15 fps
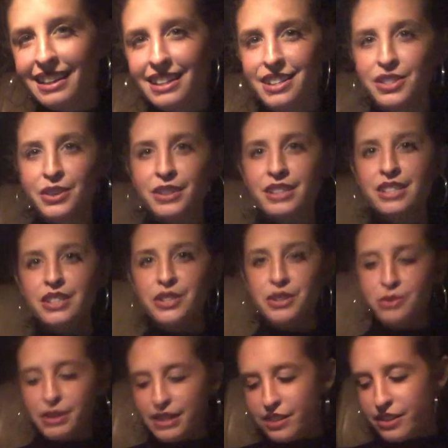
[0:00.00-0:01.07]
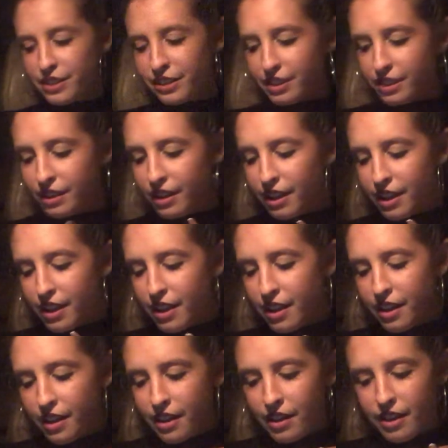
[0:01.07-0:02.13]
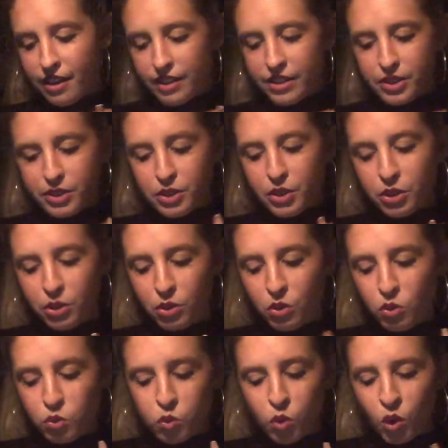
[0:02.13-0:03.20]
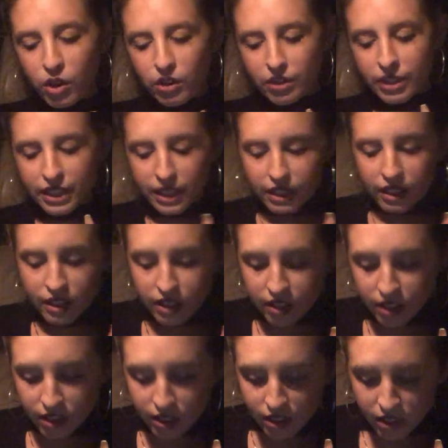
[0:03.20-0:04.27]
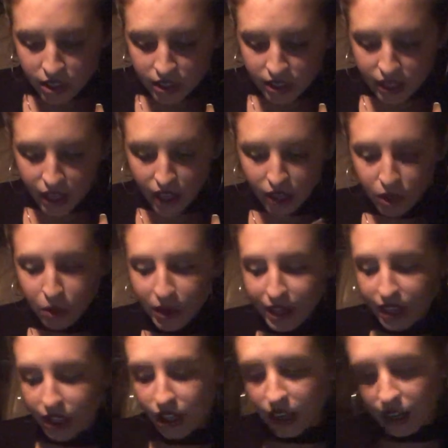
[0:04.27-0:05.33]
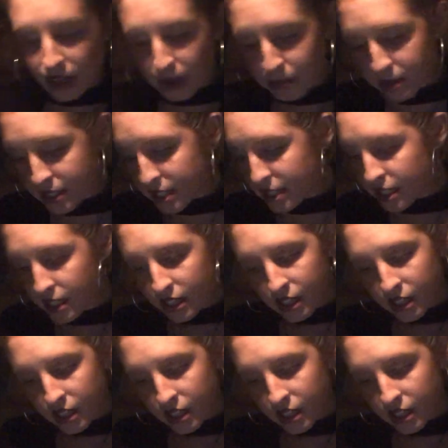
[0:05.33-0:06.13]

in a certain situation. It's too watery. Yeah, Queen of Cups.